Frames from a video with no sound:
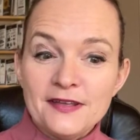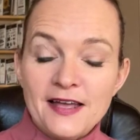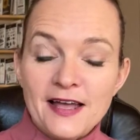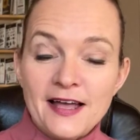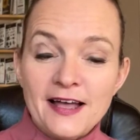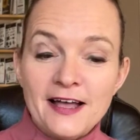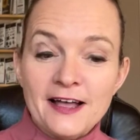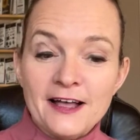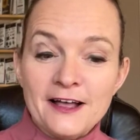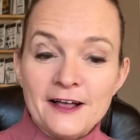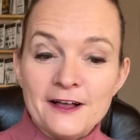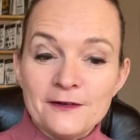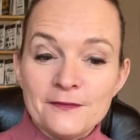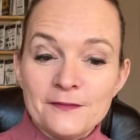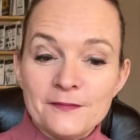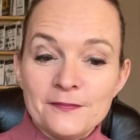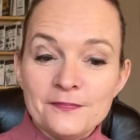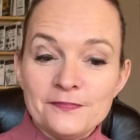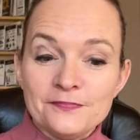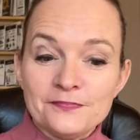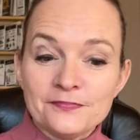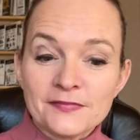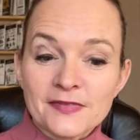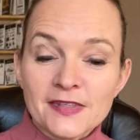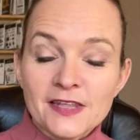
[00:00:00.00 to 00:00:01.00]

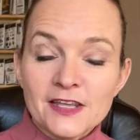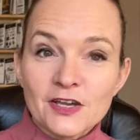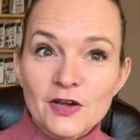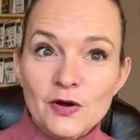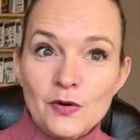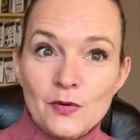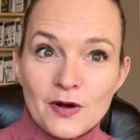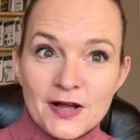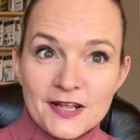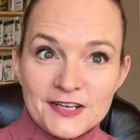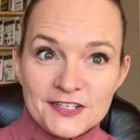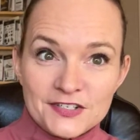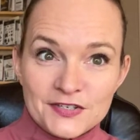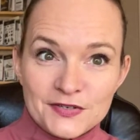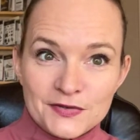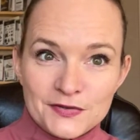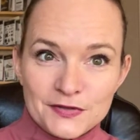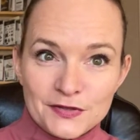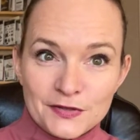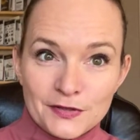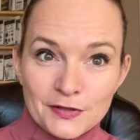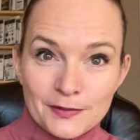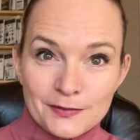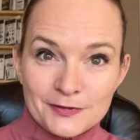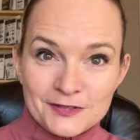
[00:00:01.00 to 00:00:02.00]
go on to
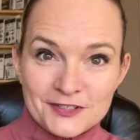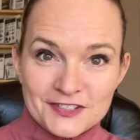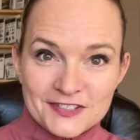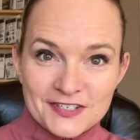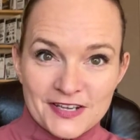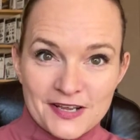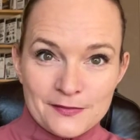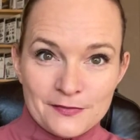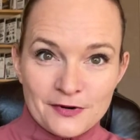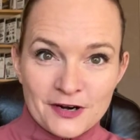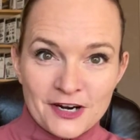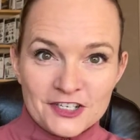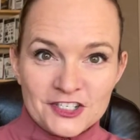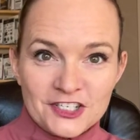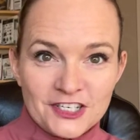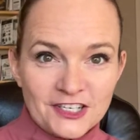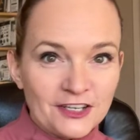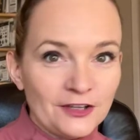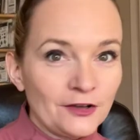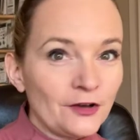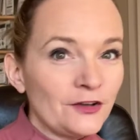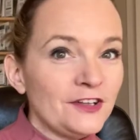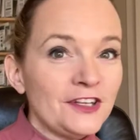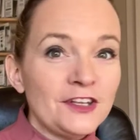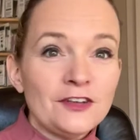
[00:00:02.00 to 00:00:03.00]
the Global Design Project,
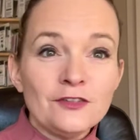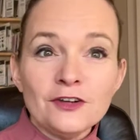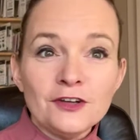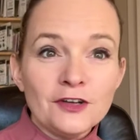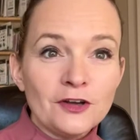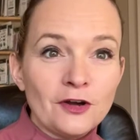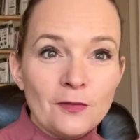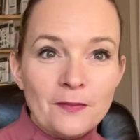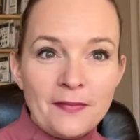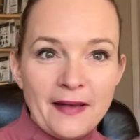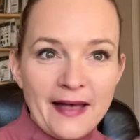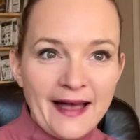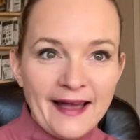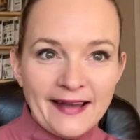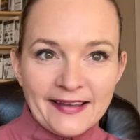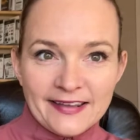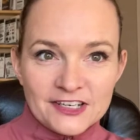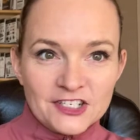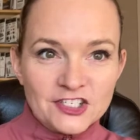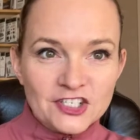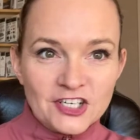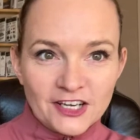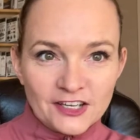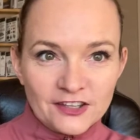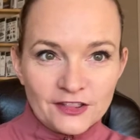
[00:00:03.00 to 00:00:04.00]
and you can go back
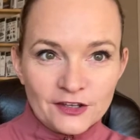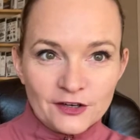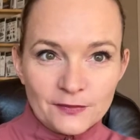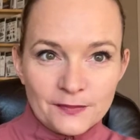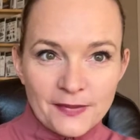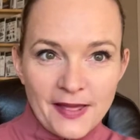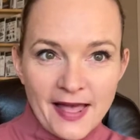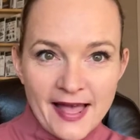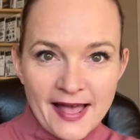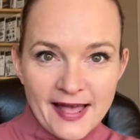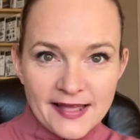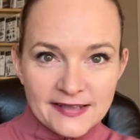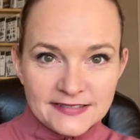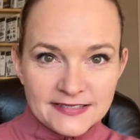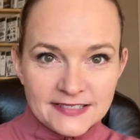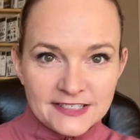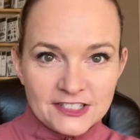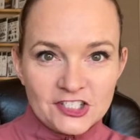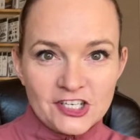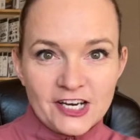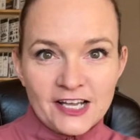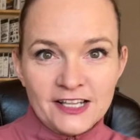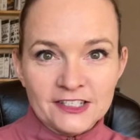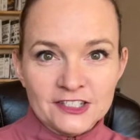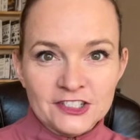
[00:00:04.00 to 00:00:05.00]
and check their past
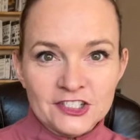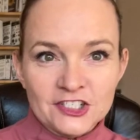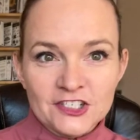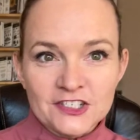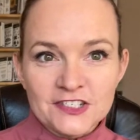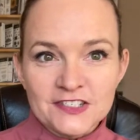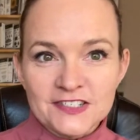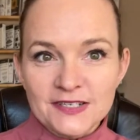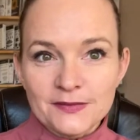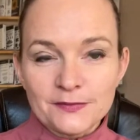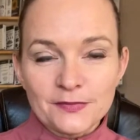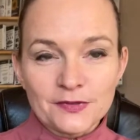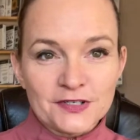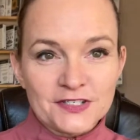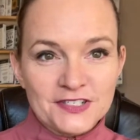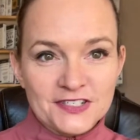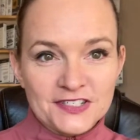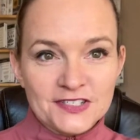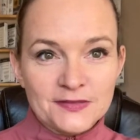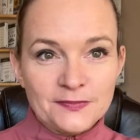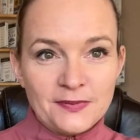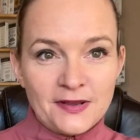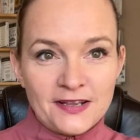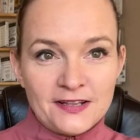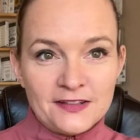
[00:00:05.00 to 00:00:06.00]
challenges and
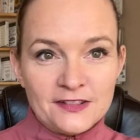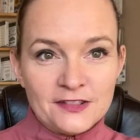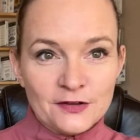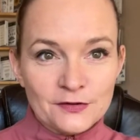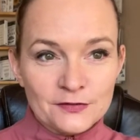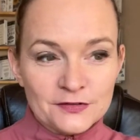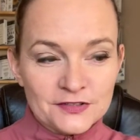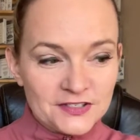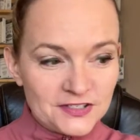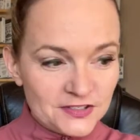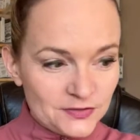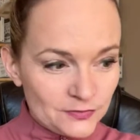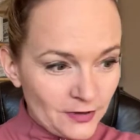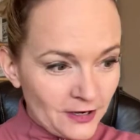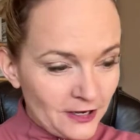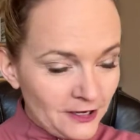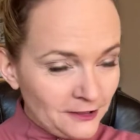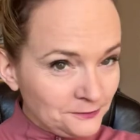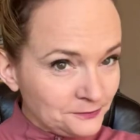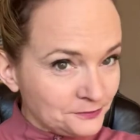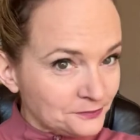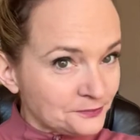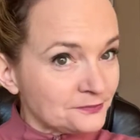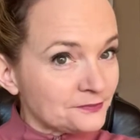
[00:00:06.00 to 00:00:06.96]
participate in those as well.